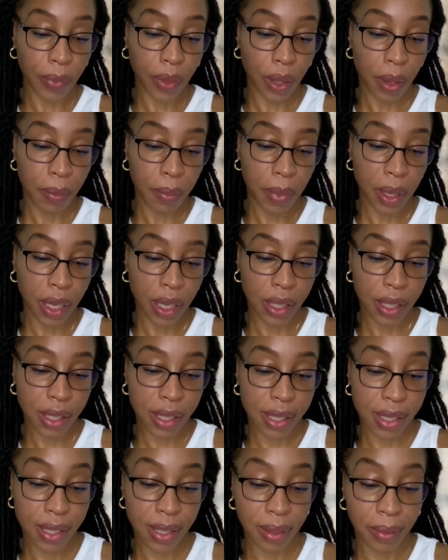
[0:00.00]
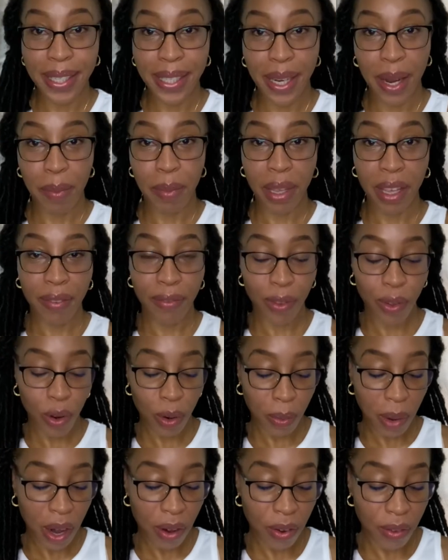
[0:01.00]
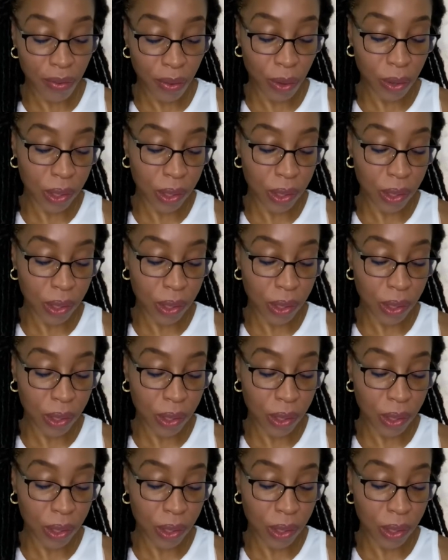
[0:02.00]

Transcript: minutes so let me give you all my review